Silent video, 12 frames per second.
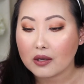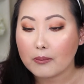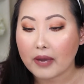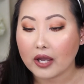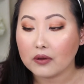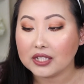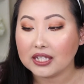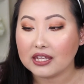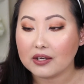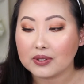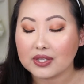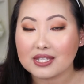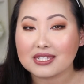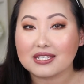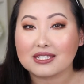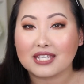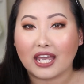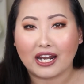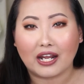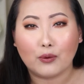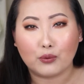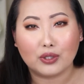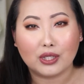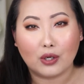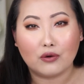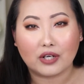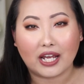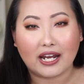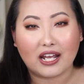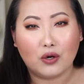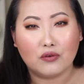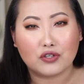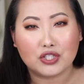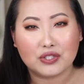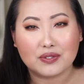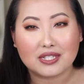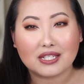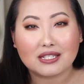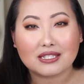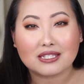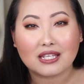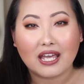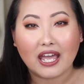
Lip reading: My only thing with this is can I overuse this?